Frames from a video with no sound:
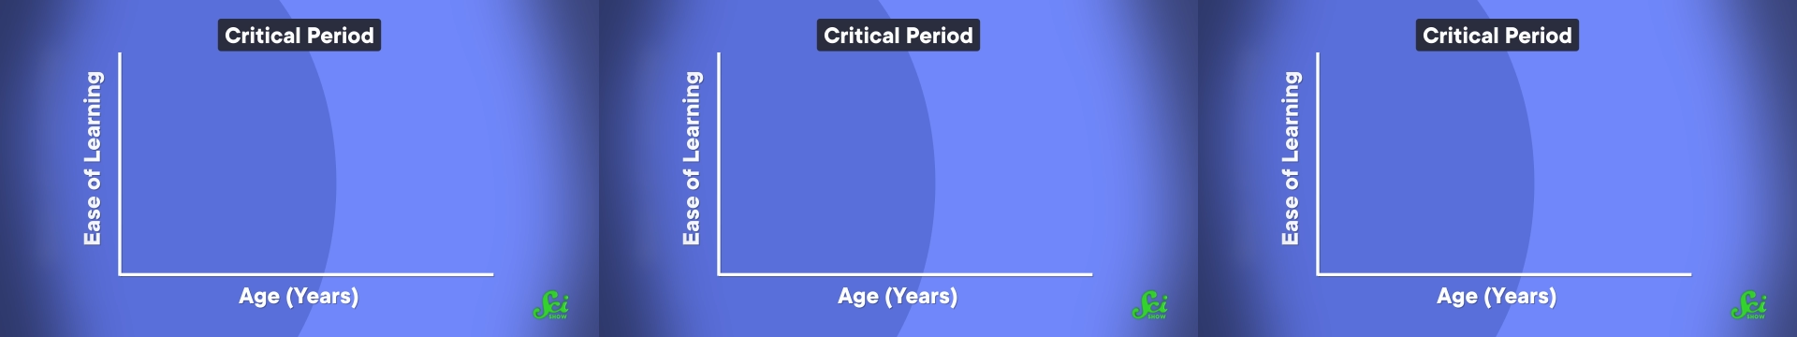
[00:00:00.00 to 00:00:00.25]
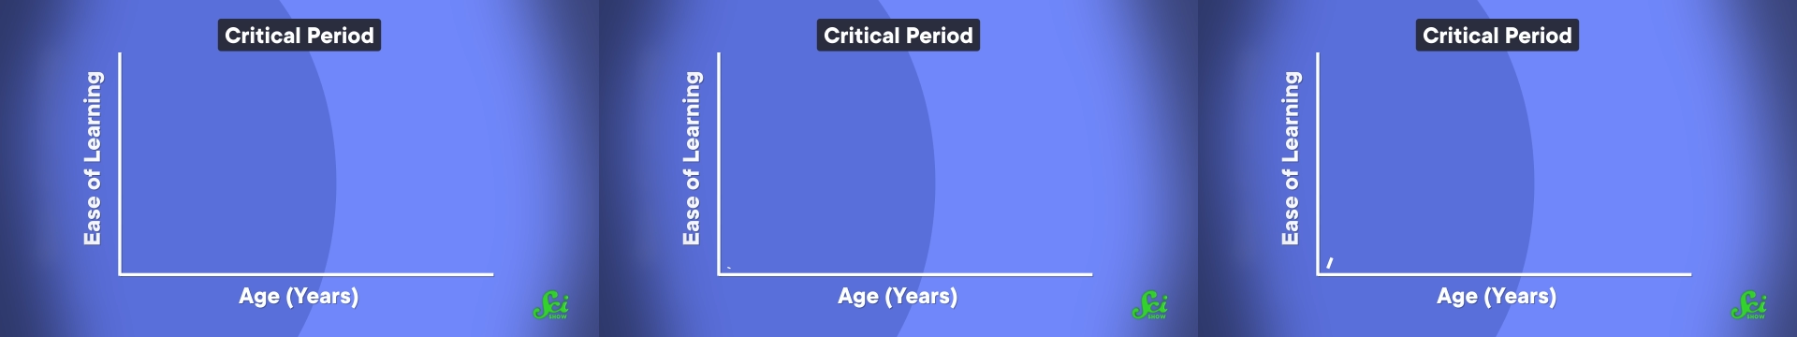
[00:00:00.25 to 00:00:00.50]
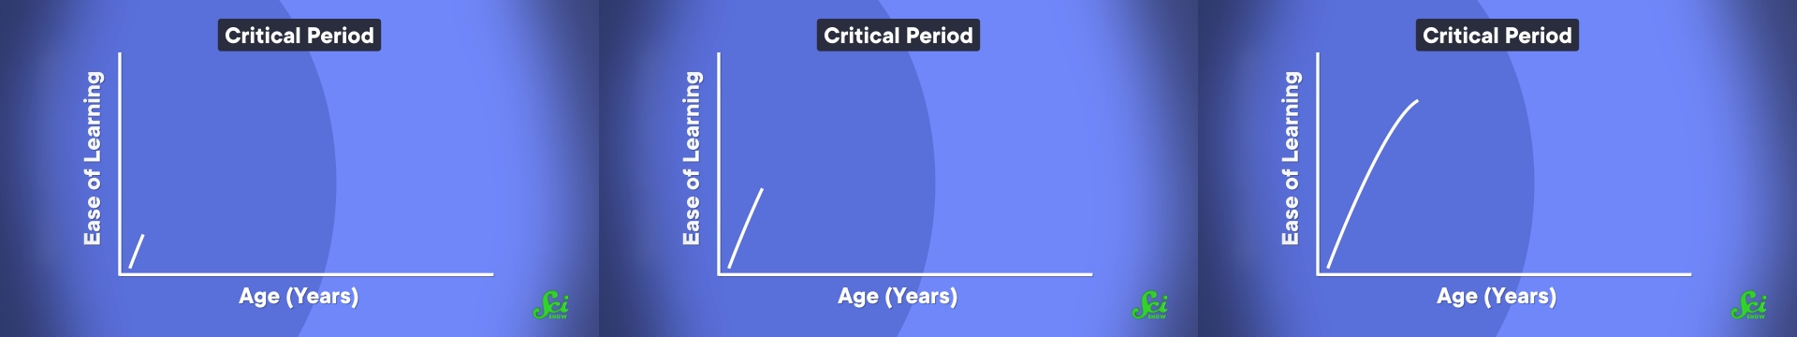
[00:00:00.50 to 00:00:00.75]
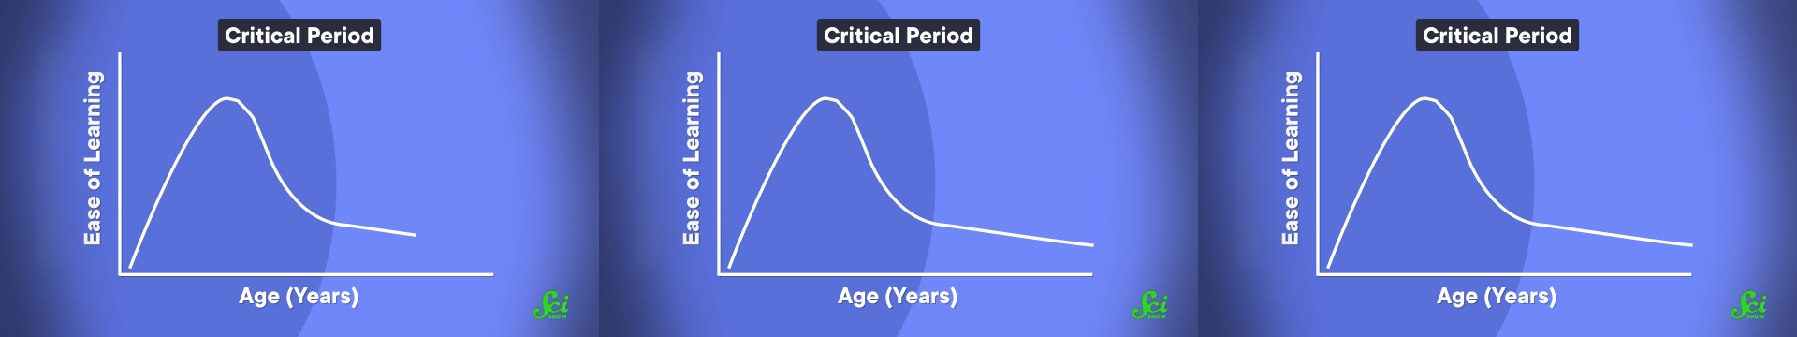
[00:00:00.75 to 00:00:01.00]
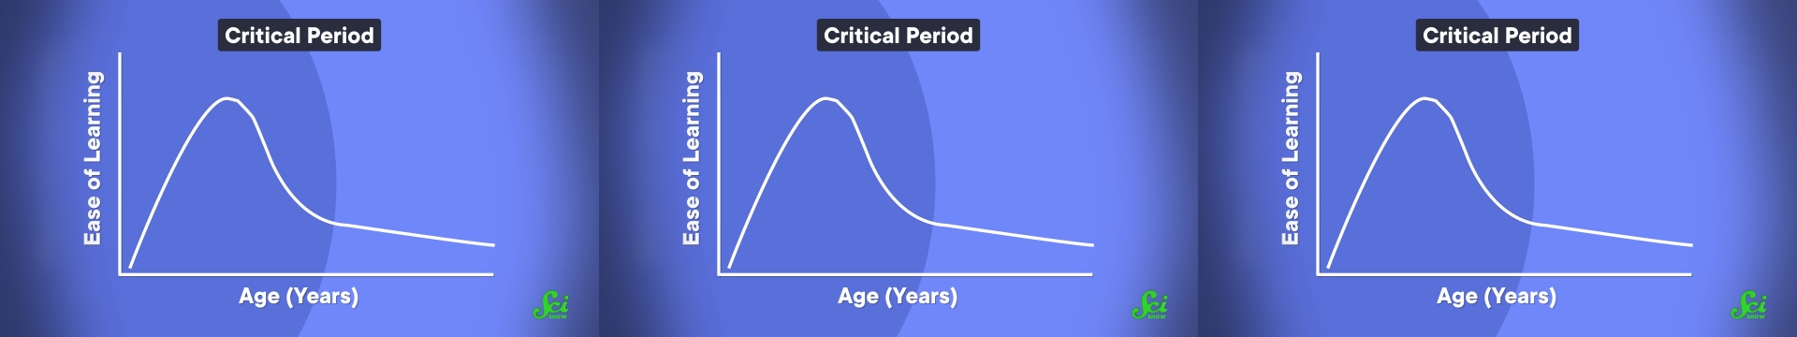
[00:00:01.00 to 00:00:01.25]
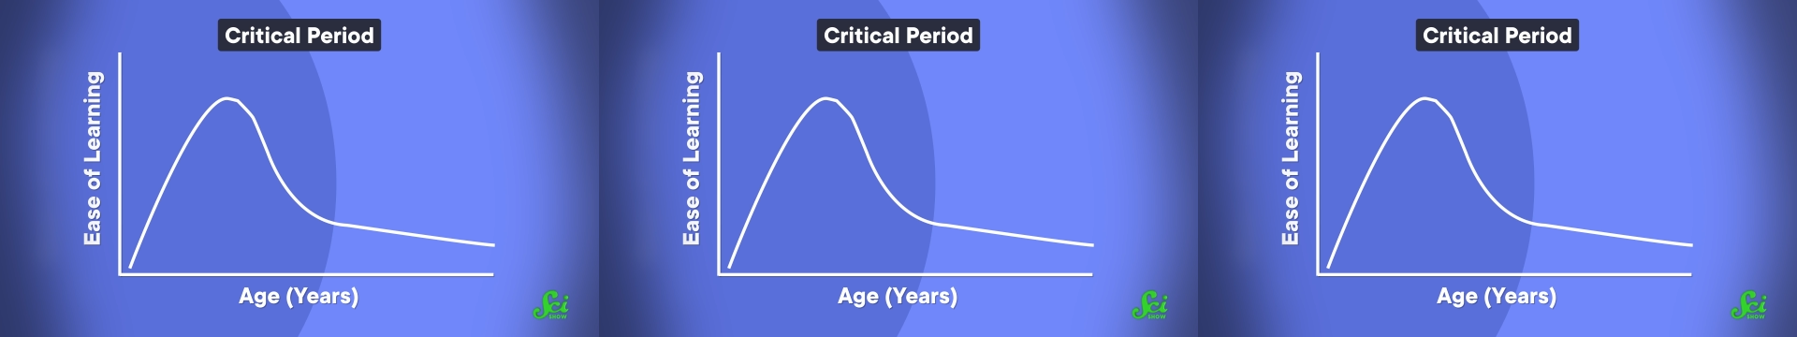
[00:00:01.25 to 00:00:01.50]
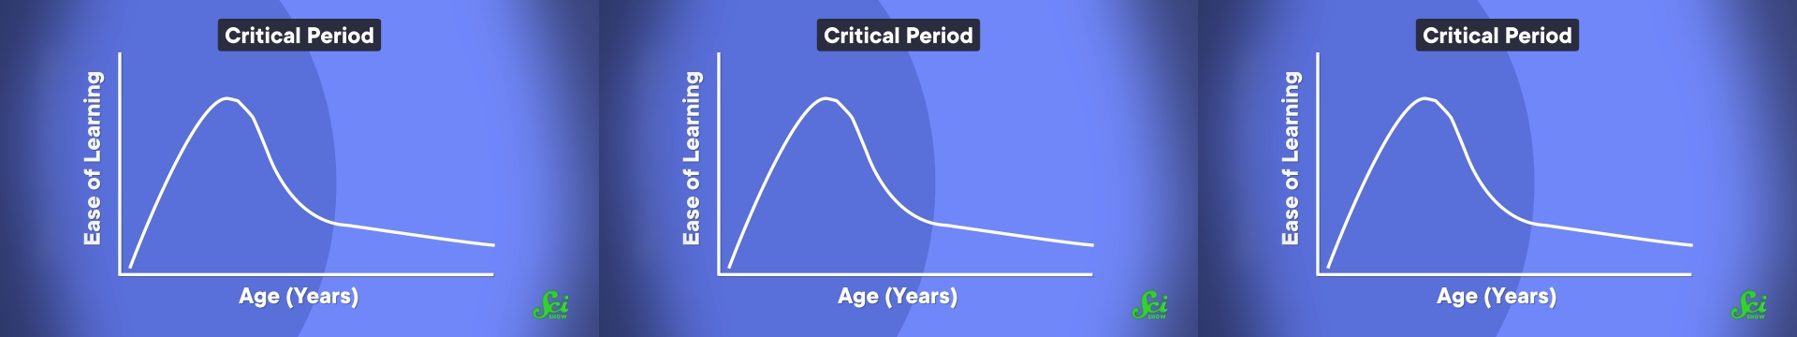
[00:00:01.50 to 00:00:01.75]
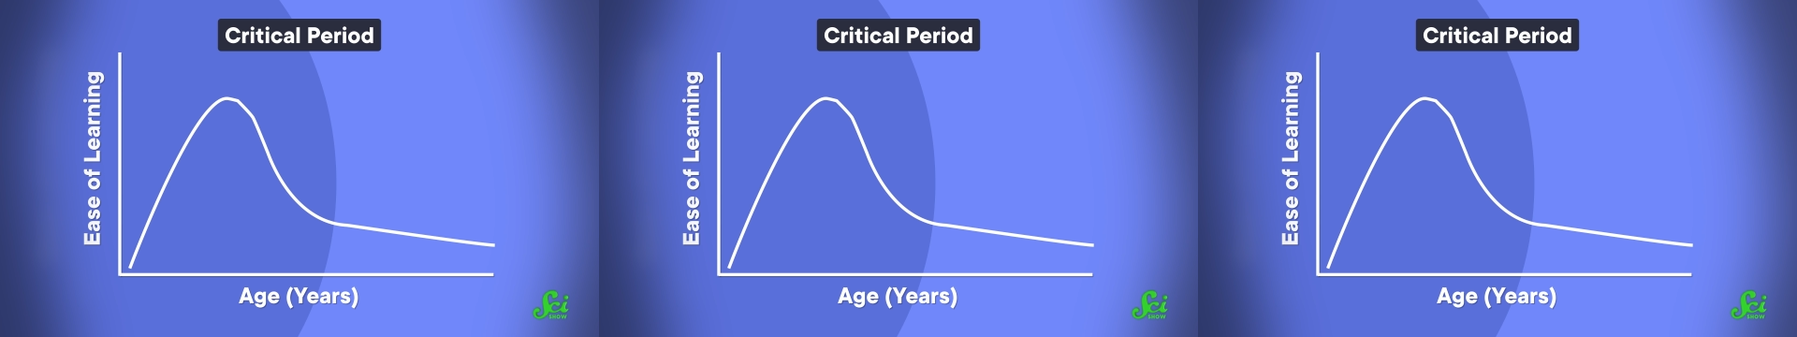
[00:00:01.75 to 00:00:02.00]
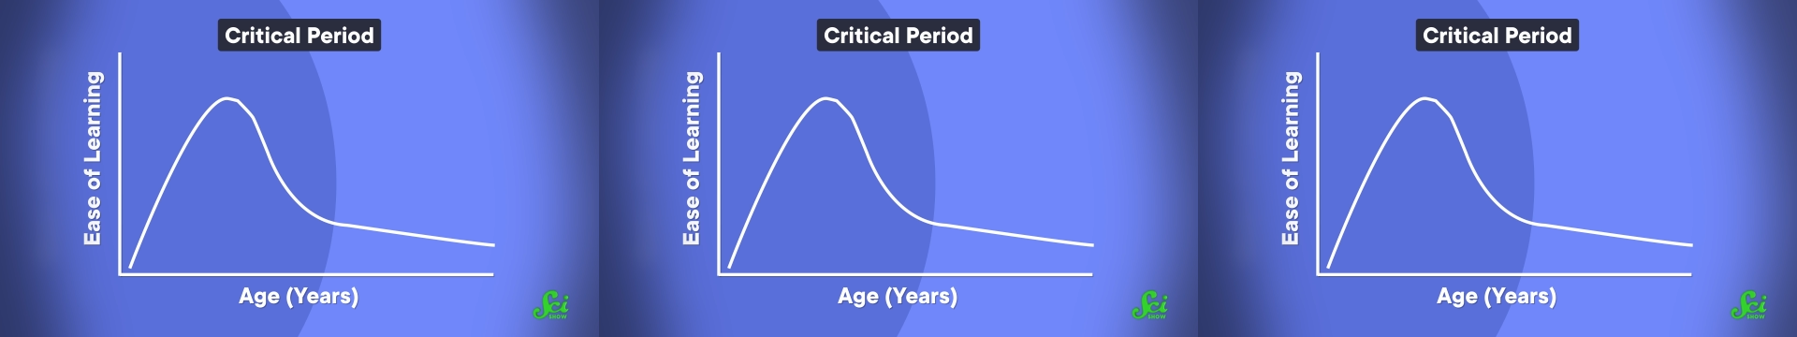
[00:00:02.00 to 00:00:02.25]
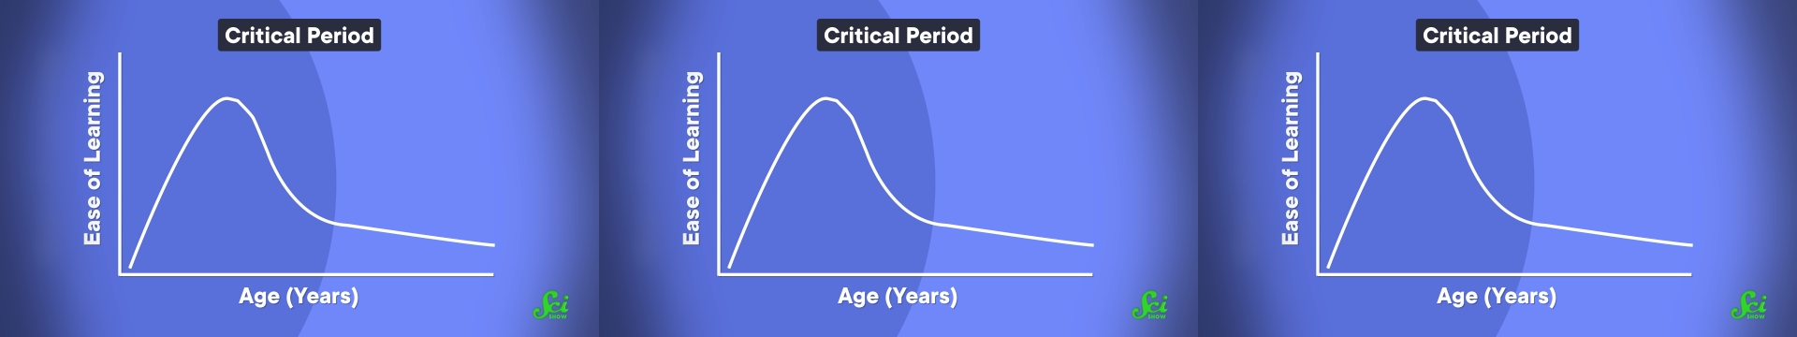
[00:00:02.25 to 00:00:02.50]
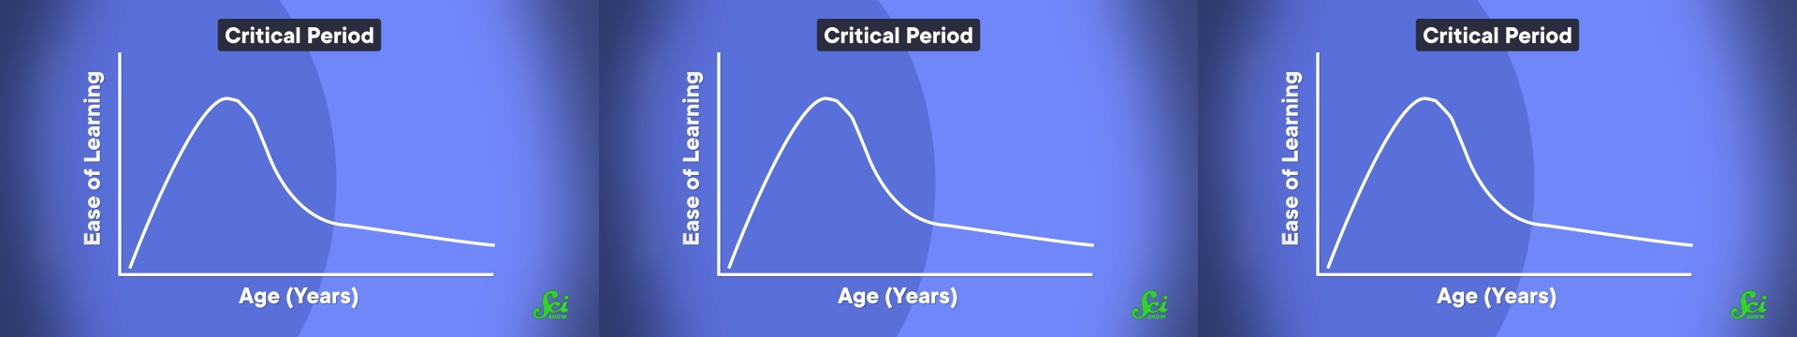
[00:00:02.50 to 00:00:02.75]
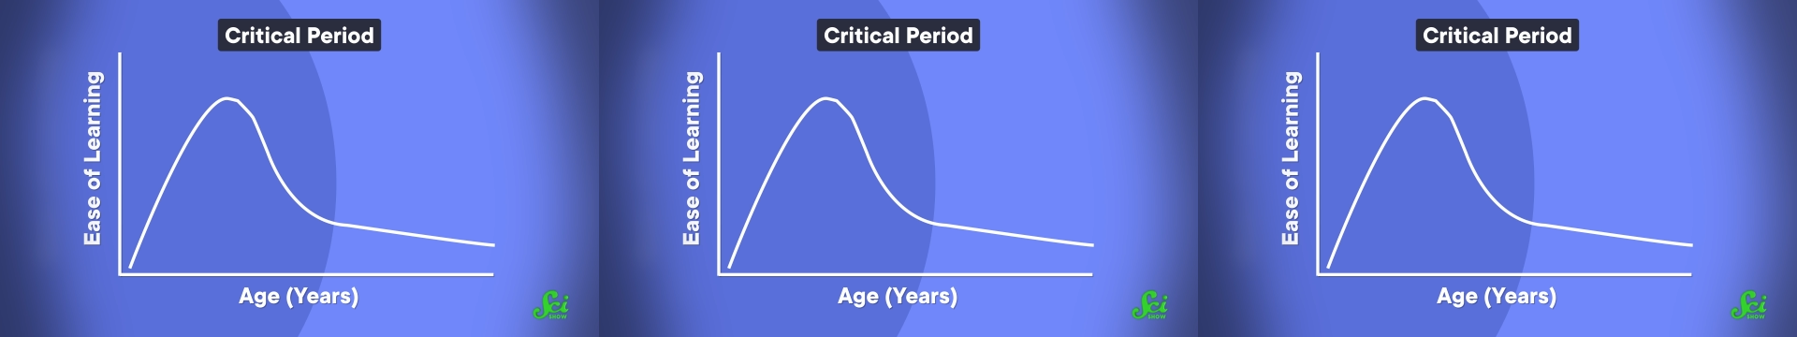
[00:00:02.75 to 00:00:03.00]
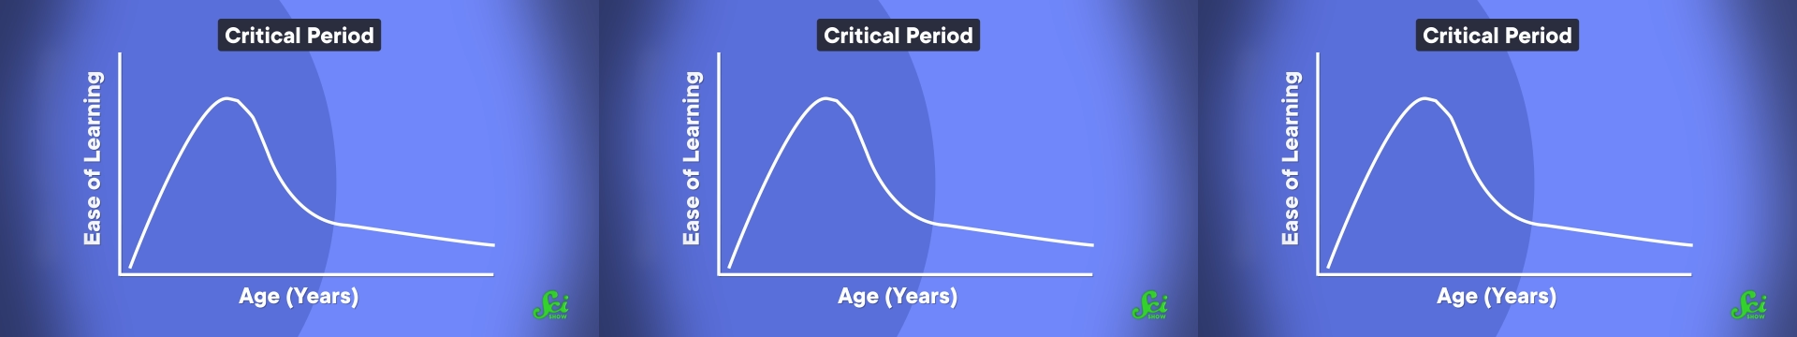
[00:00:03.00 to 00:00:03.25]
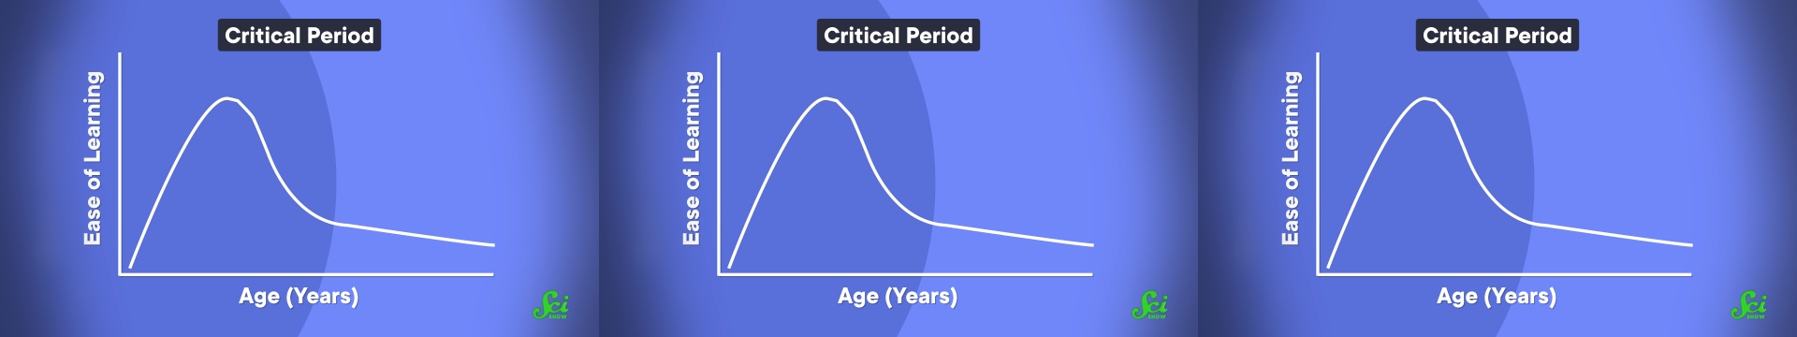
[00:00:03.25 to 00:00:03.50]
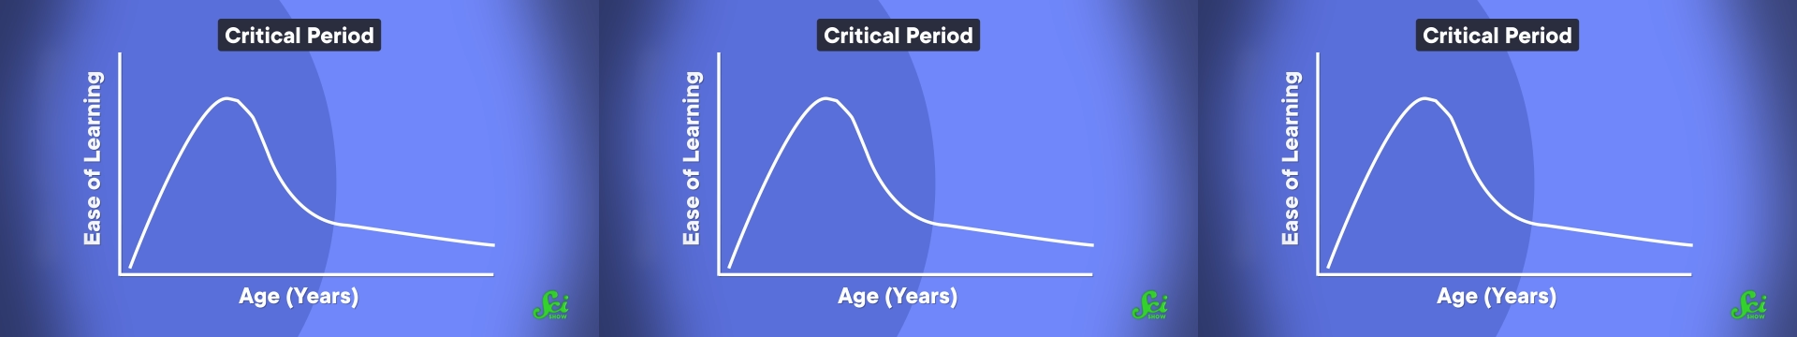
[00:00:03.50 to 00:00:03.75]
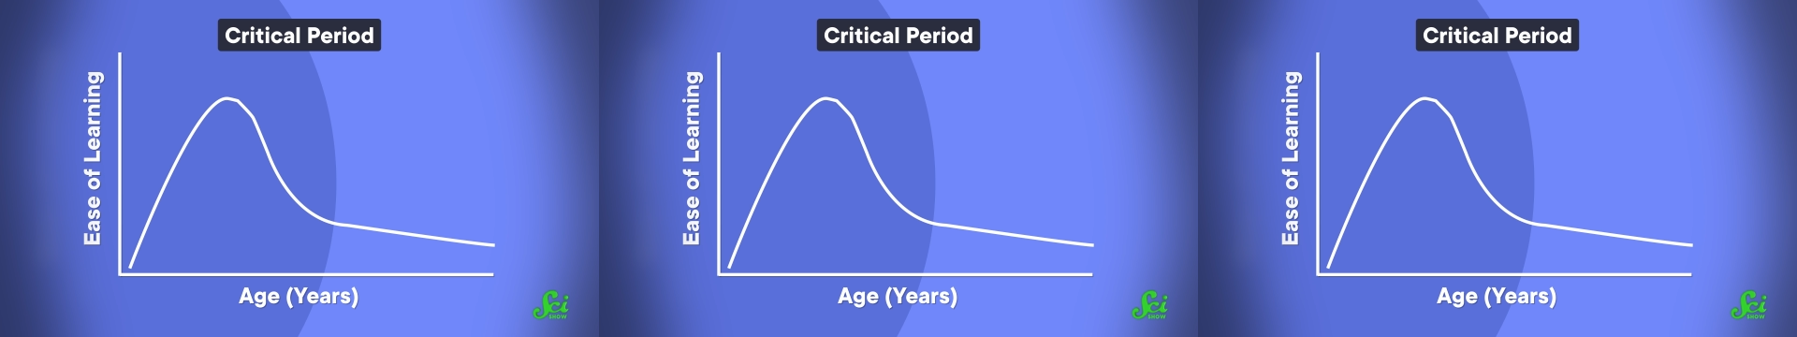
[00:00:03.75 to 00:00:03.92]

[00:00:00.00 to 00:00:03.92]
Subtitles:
(no speaker visible)